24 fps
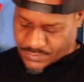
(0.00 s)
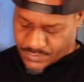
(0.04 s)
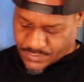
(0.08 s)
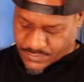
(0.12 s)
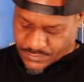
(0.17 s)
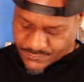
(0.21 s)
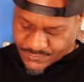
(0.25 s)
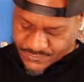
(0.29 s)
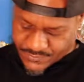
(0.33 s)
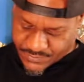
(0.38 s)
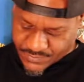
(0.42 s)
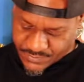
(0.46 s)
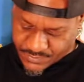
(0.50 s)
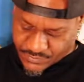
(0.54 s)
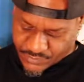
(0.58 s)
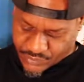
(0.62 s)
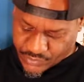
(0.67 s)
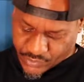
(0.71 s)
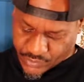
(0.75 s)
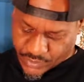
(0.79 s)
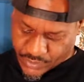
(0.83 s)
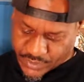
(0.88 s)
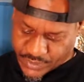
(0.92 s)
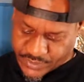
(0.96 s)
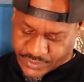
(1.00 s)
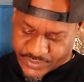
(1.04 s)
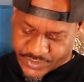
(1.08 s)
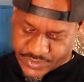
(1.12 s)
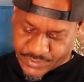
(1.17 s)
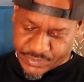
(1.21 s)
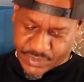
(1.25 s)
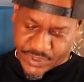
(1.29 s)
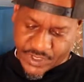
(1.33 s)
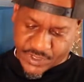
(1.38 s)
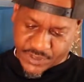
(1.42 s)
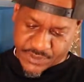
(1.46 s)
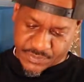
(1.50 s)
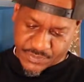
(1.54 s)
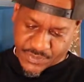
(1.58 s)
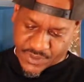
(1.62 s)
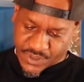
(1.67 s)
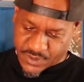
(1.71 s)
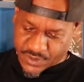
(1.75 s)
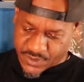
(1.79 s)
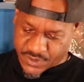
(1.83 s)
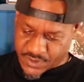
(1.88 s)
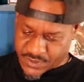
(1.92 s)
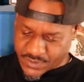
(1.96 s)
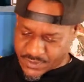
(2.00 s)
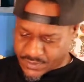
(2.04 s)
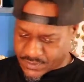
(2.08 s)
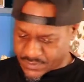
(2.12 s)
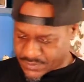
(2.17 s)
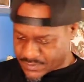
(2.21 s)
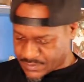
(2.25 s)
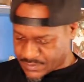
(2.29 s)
over some priority box mailing